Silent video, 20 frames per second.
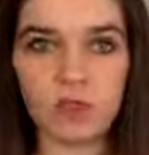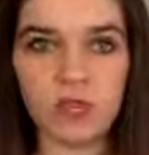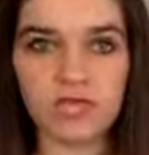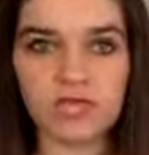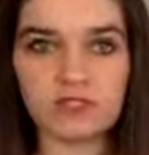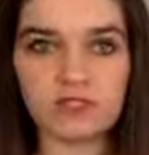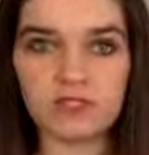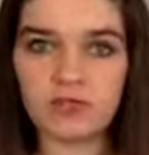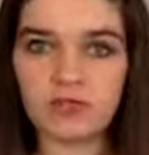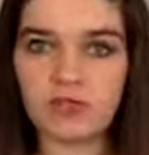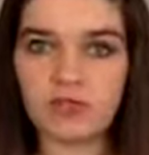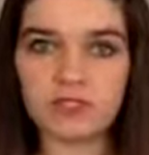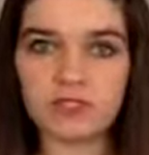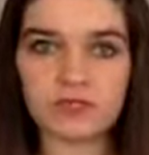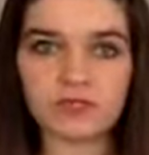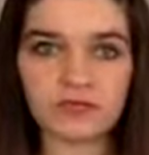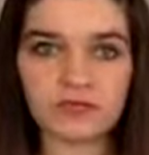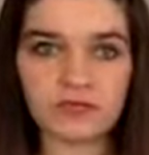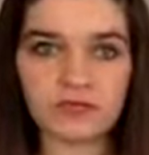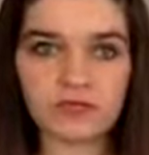way sooner.
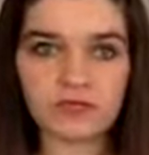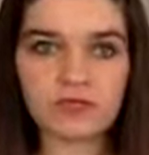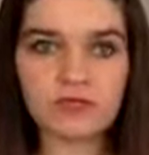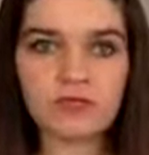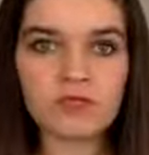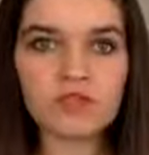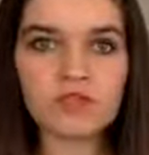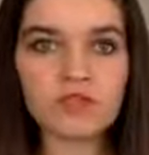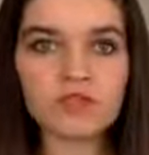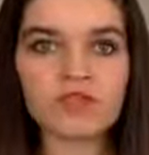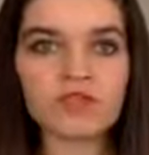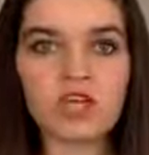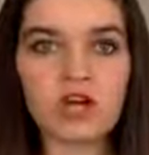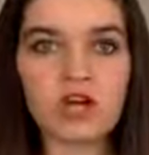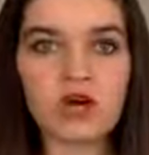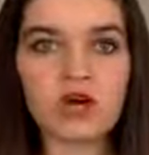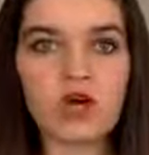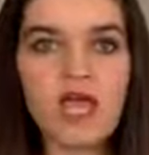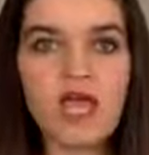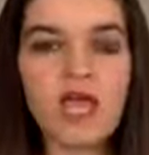
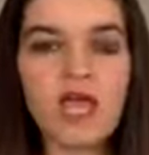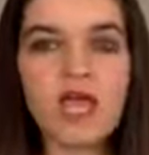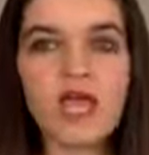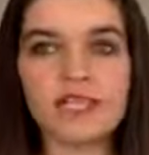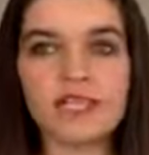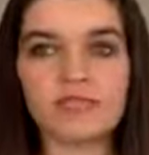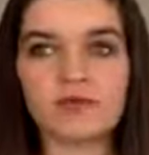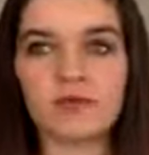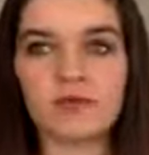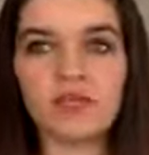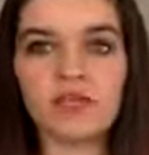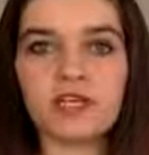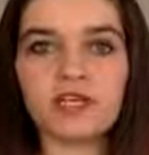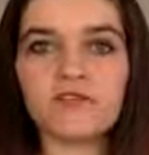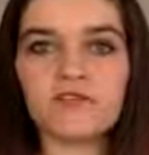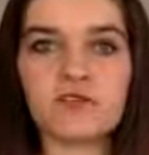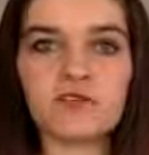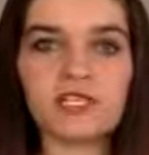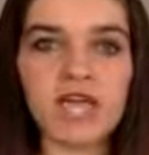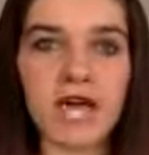So it's really a
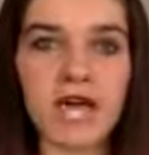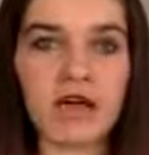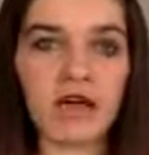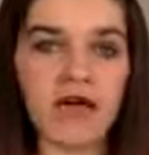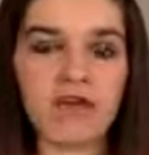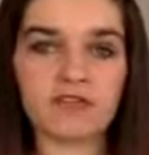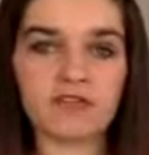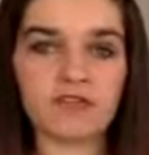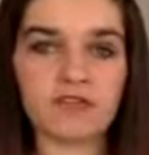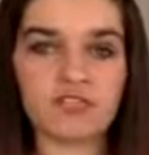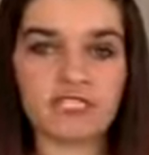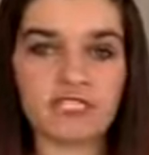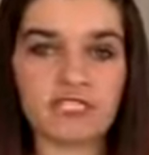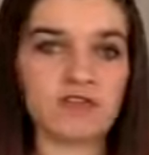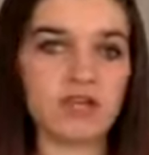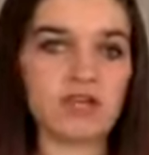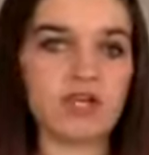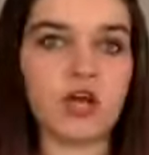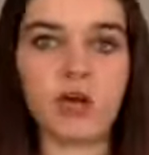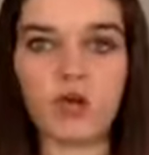futile effort to
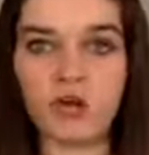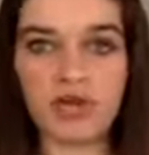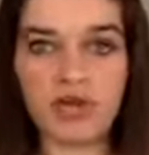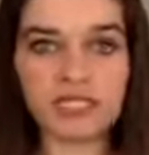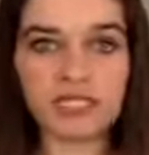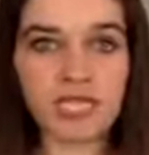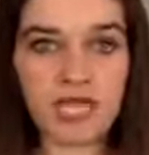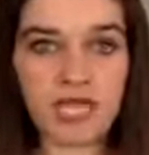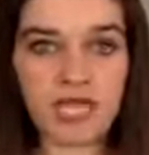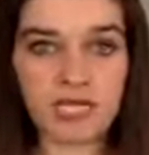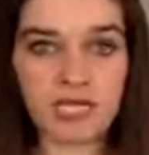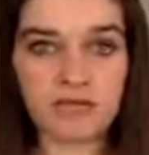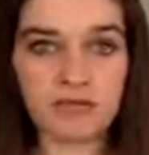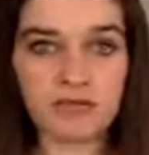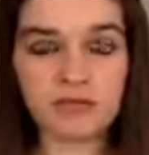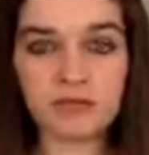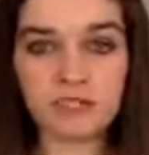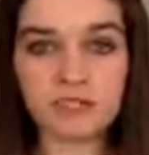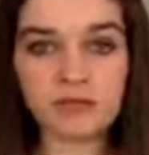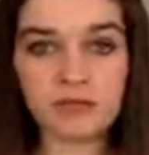even go on a diet in the
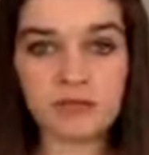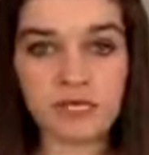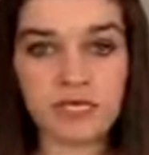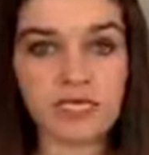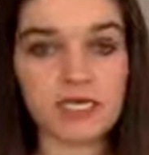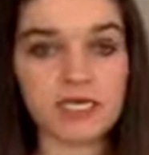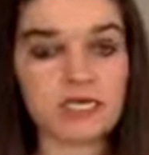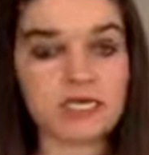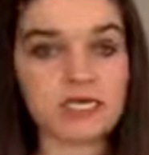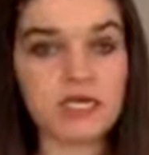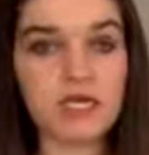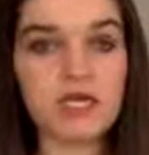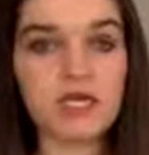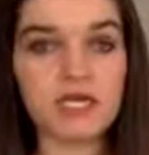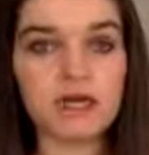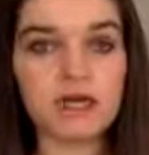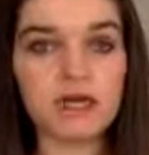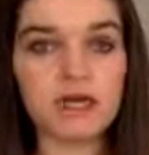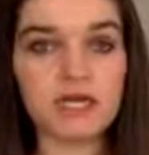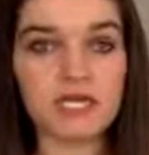first place
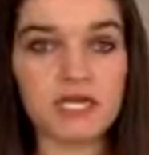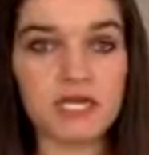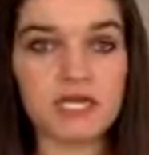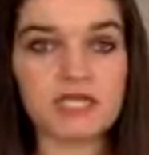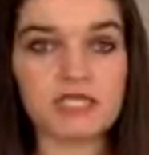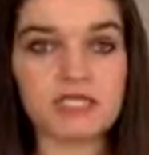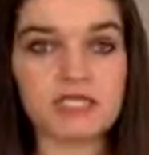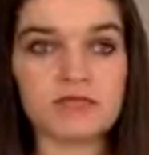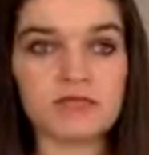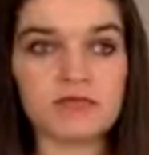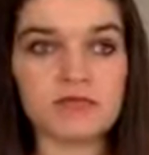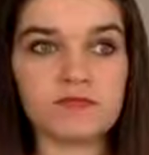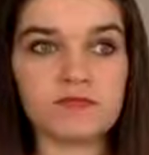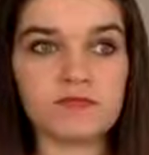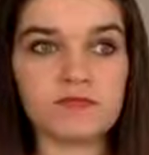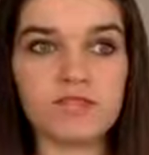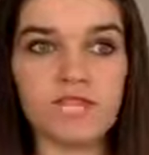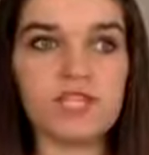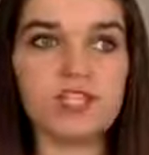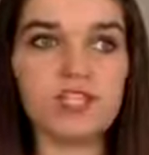because
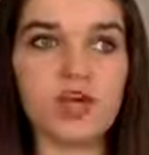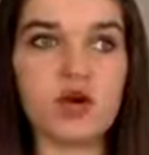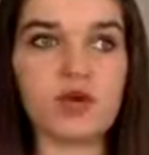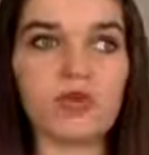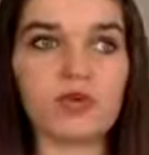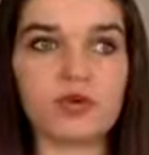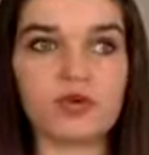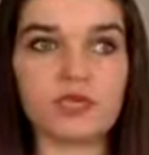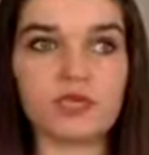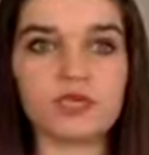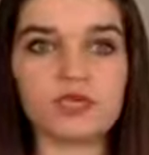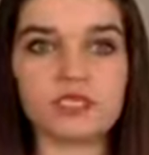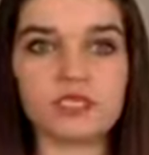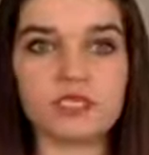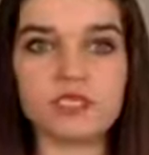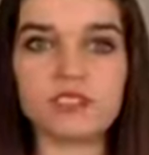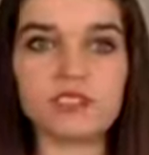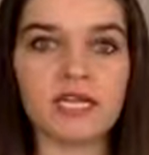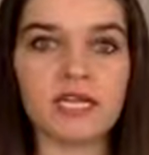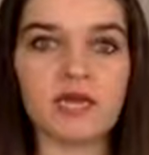they don't produce
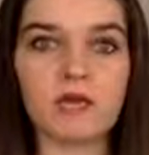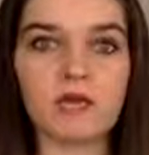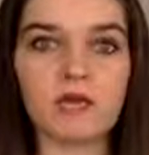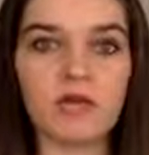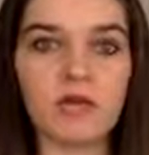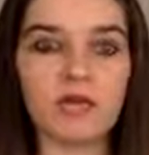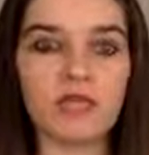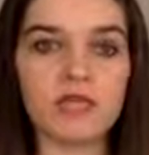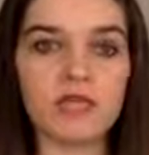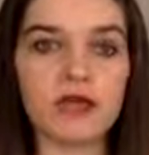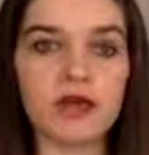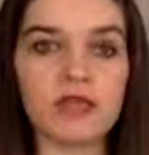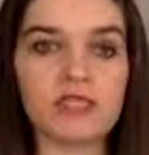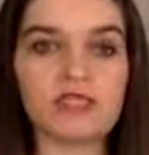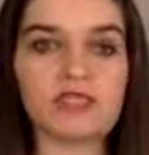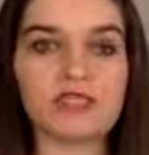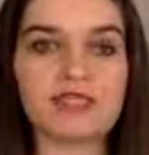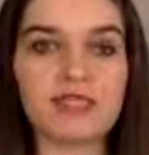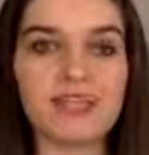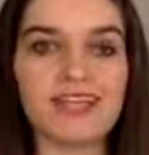sustainable weight loss
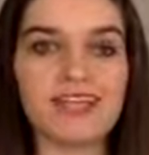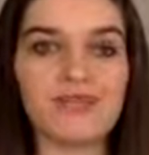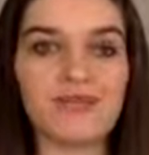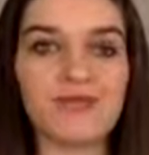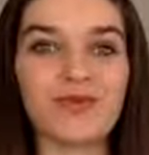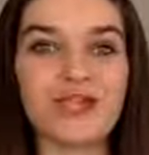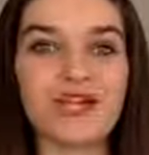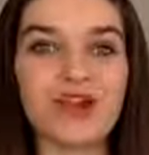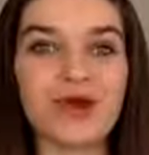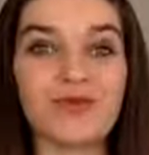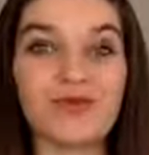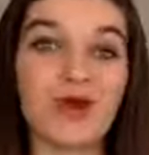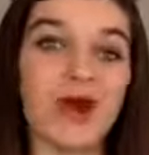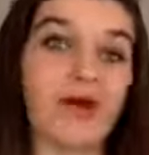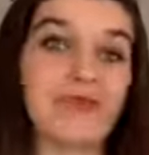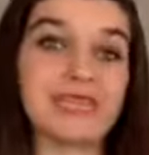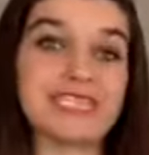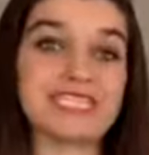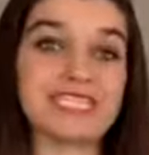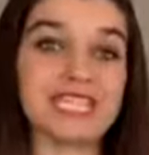like we are
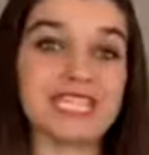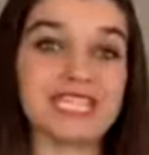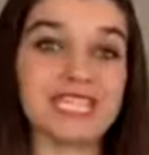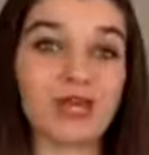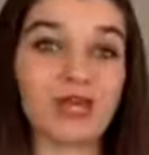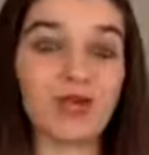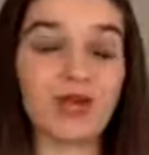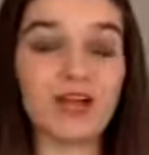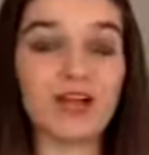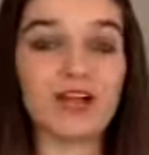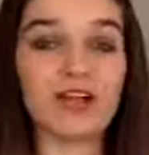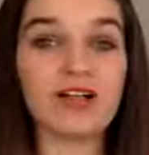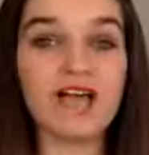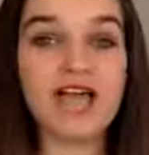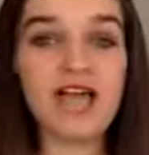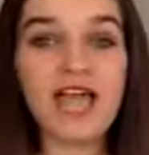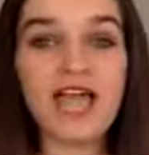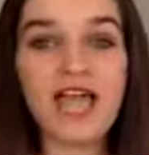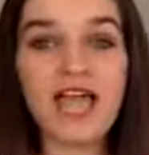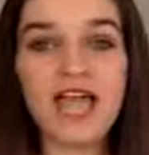promised that they will.
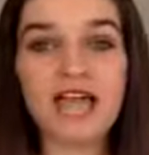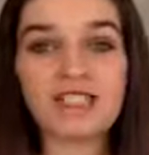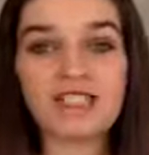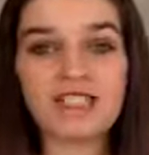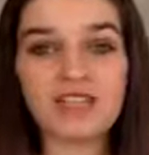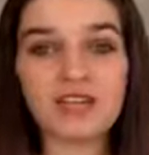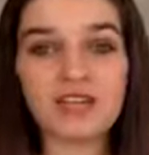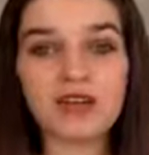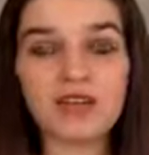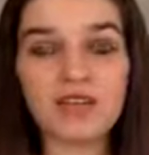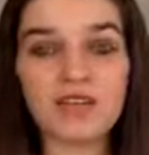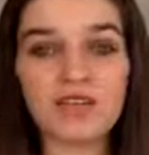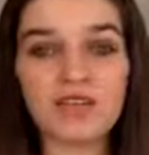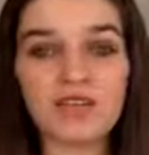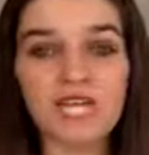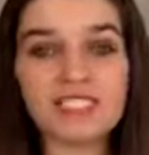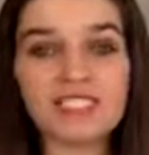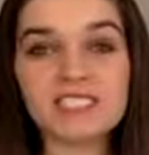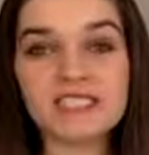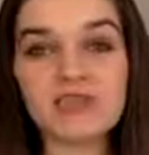And so
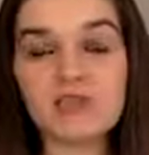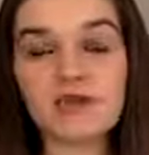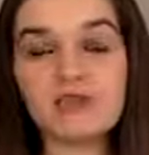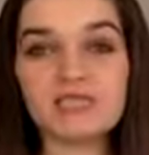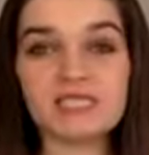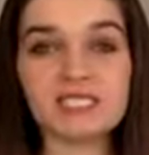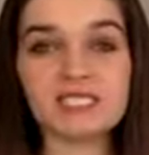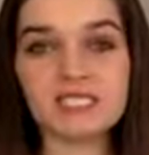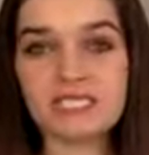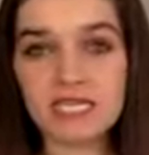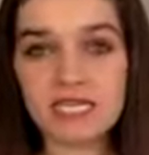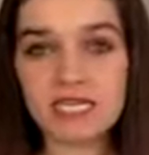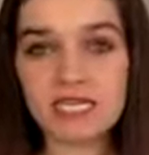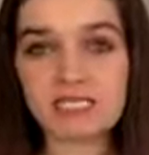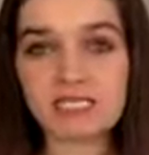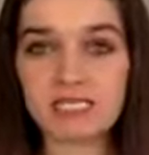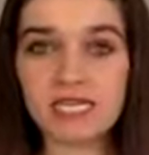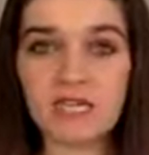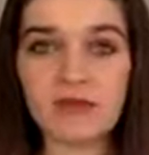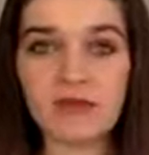that's the most insidious
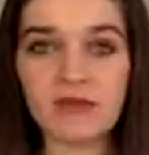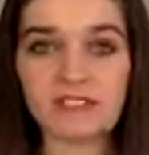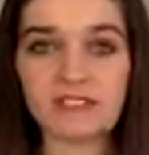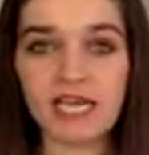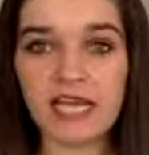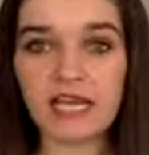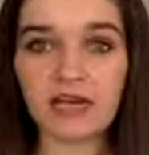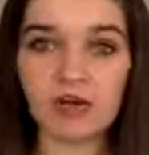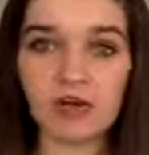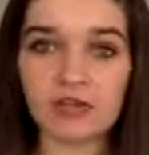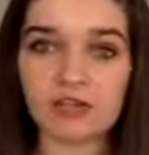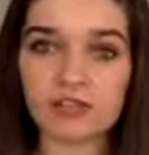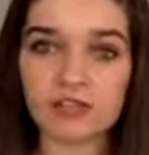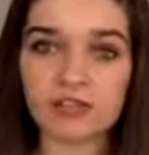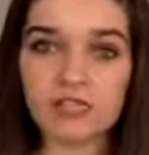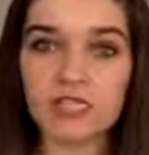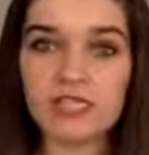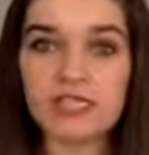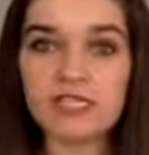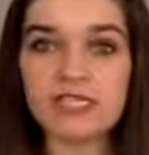thing about diet culture
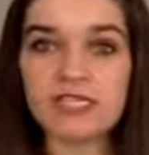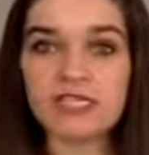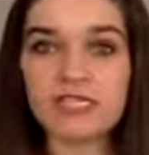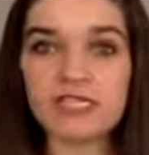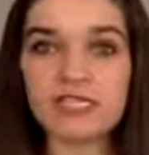is